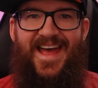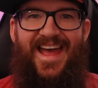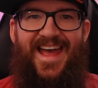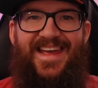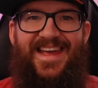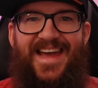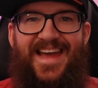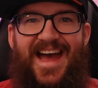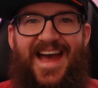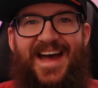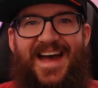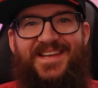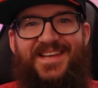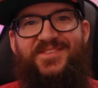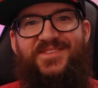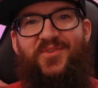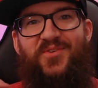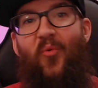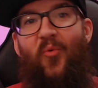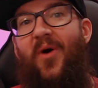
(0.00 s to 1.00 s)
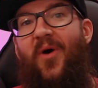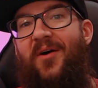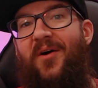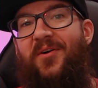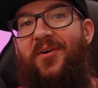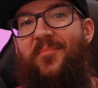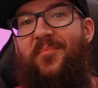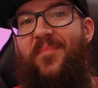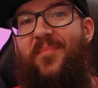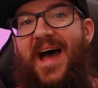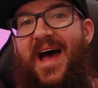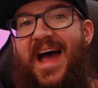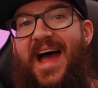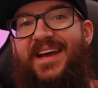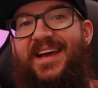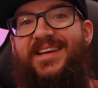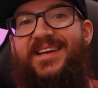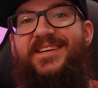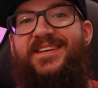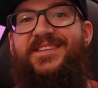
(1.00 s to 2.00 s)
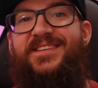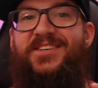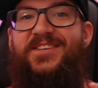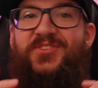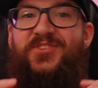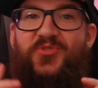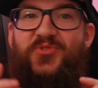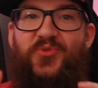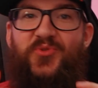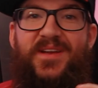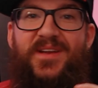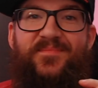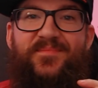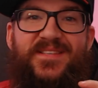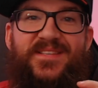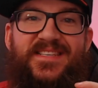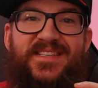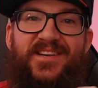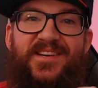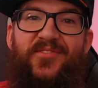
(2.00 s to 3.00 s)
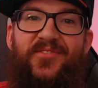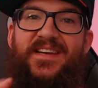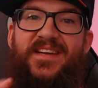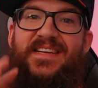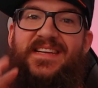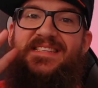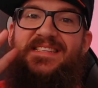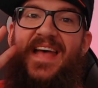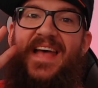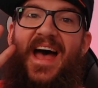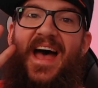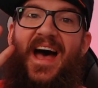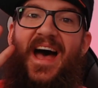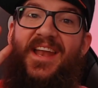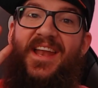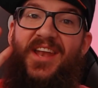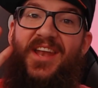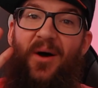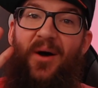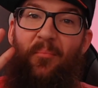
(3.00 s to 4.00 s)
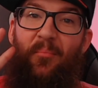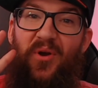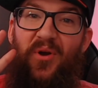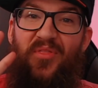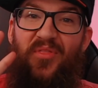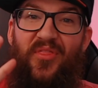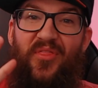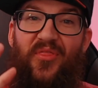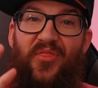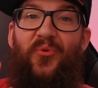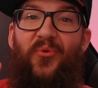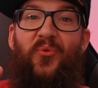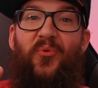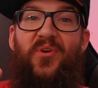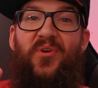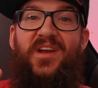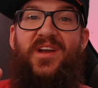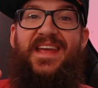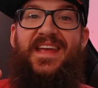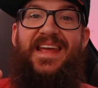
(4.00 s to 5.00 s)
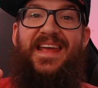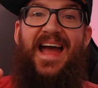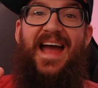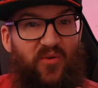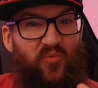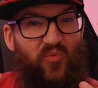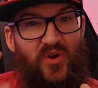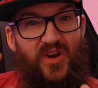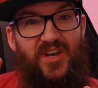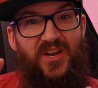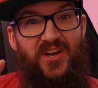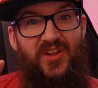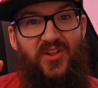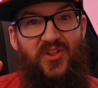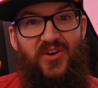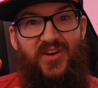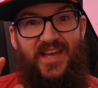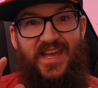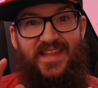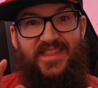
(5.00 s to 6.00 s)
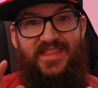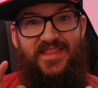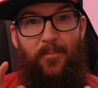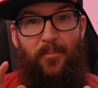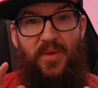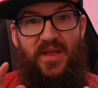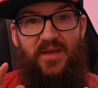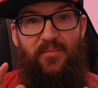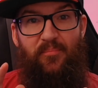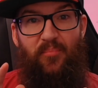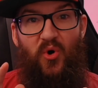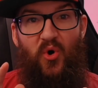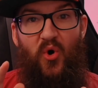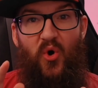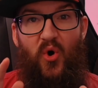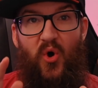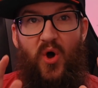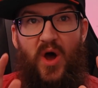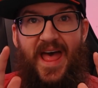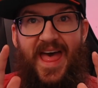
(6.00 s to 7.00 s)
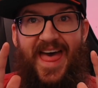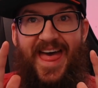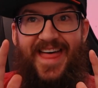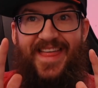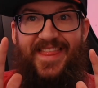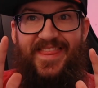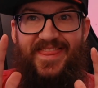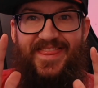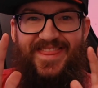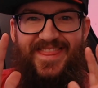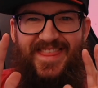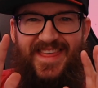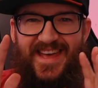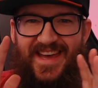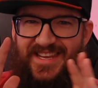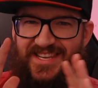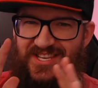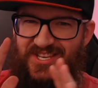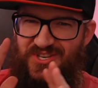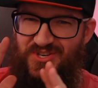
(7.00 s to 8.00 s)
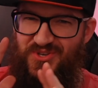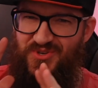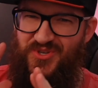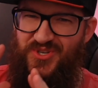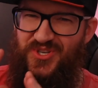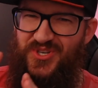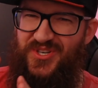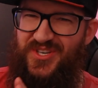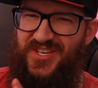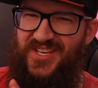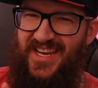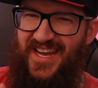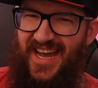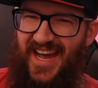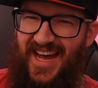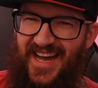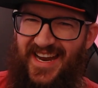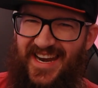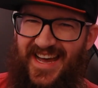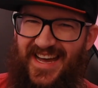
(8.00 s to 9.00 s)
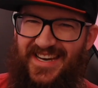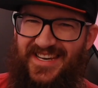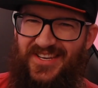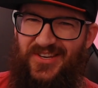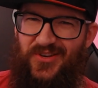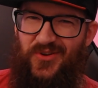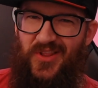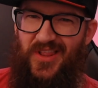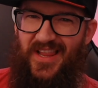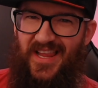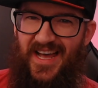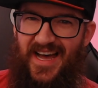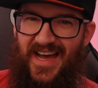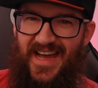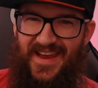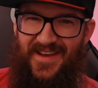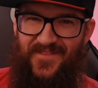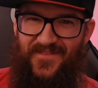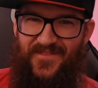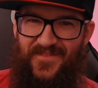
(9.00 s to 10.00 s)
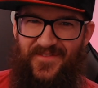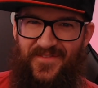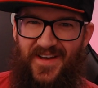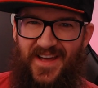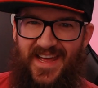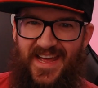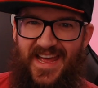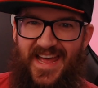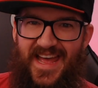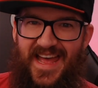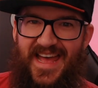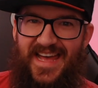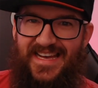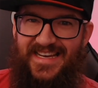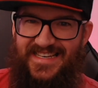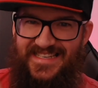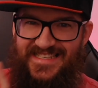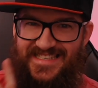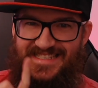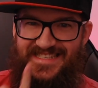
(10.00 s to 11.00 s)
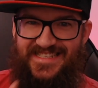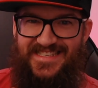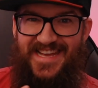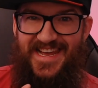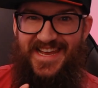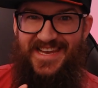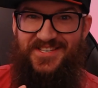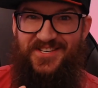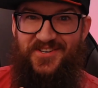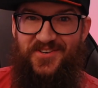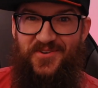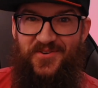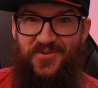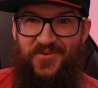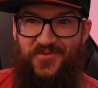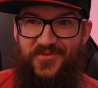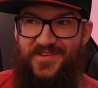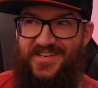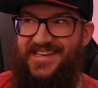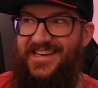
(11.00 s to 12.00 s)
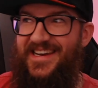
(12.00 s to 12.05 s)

Hey guys, welcome back to Dream Series number 3. We're going to look at the people that you should cut out of your life. Stay tuned.